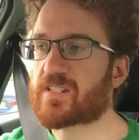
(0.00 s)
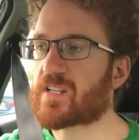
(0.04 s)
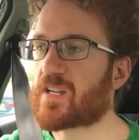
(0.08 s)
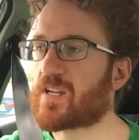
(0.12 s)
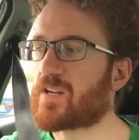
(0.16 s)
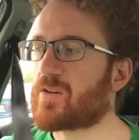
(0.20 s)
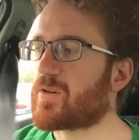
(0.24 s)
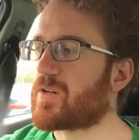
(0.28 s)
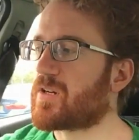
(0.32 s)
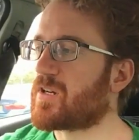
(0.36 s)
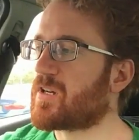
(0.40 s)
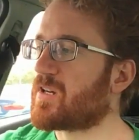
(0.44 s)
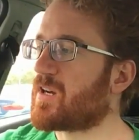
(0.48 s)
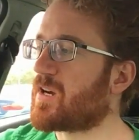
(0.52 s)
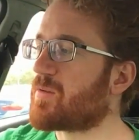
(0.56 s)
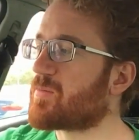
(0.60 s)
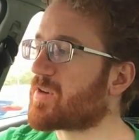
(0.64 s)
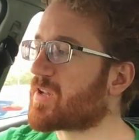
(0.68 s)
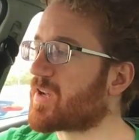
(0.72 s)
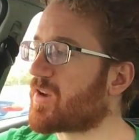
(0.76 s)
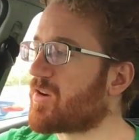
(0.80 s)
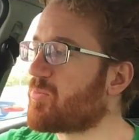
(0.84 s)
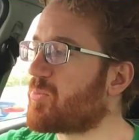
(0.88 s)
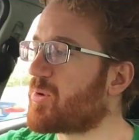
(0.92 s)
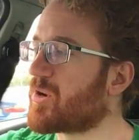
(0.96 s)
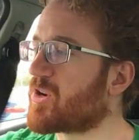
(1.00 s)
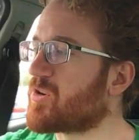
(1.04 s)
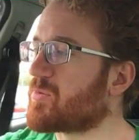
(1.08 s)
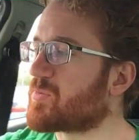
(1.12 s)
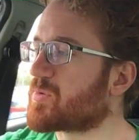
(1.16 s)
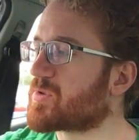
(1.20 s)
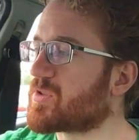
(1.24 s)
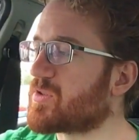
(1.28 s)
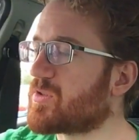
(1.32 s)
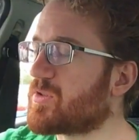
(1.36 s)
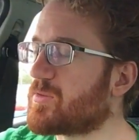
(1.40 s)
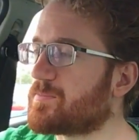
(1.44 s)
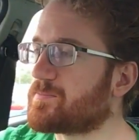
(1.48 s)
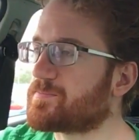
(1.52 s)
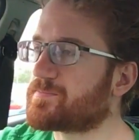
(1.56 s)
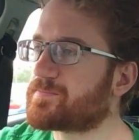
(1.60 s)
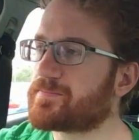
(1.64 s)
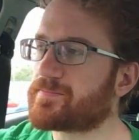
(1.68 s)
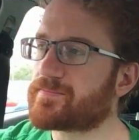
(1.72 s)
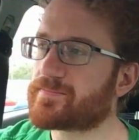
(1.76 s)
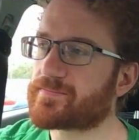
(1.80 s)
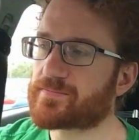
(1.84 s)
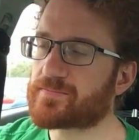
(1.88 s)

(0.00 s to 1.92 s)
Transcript: So uh, I'm going to go and pick up some